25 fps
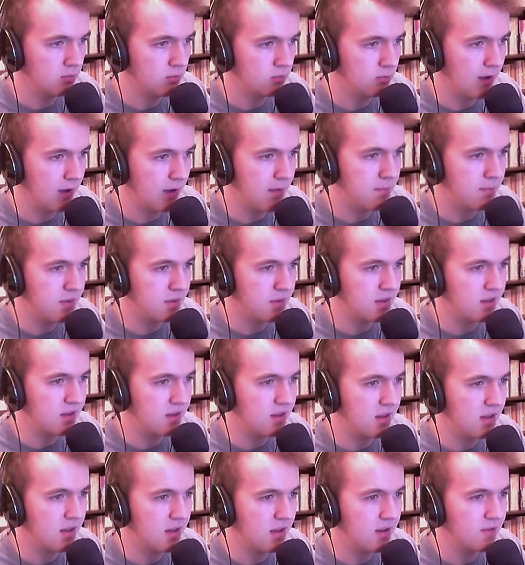rampy
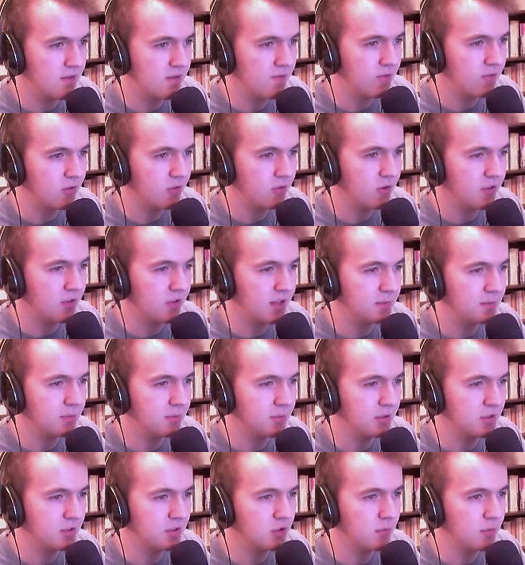thing. Oh, that's
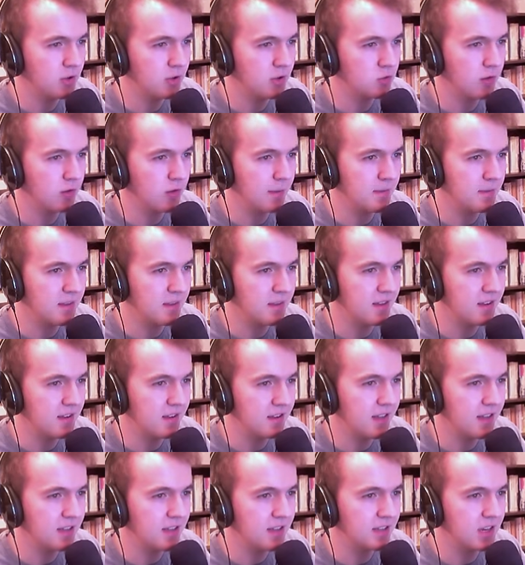probably too much rampy
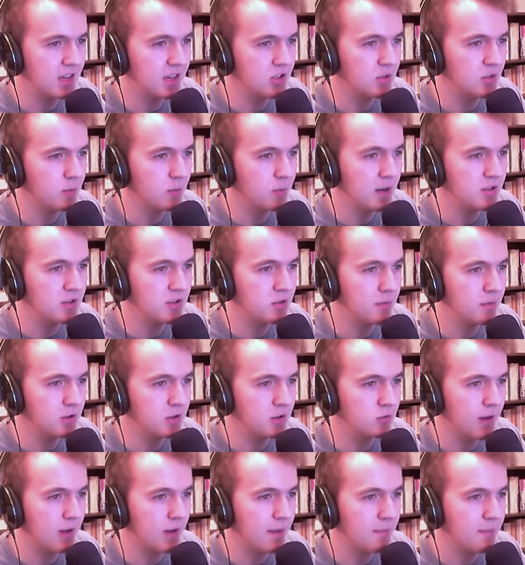thing. That's actually way too
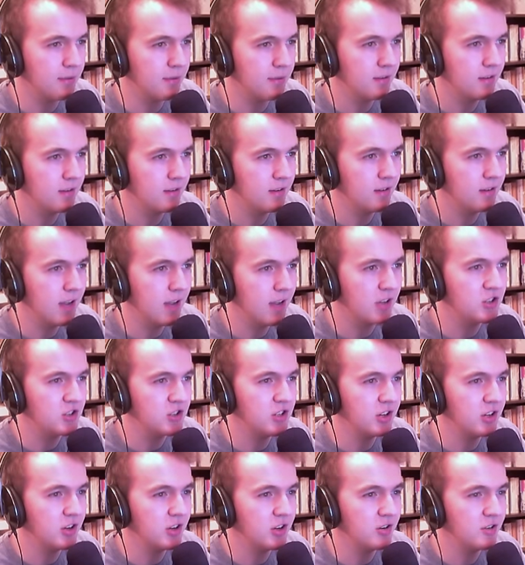much ramp.
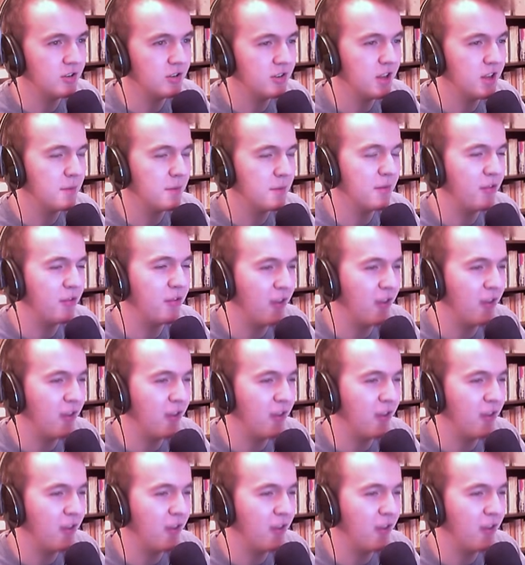Actually, no. That'll be